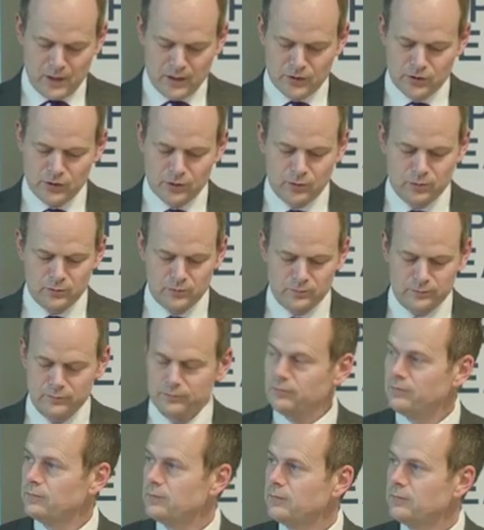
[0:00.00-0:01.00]
So
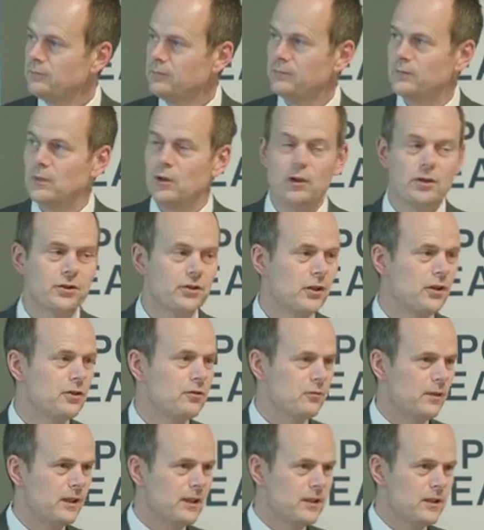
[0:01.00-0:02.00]
all
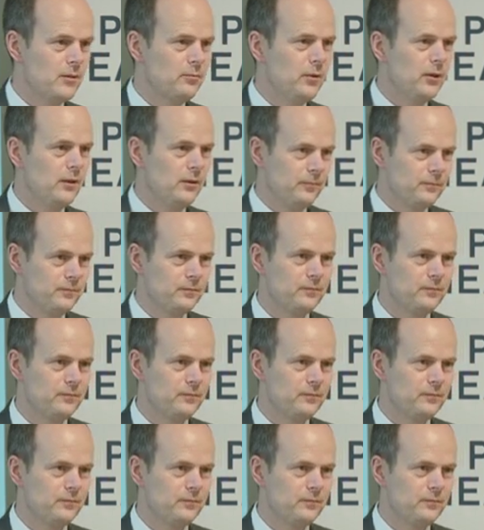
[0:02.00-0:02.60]
sounds really simple.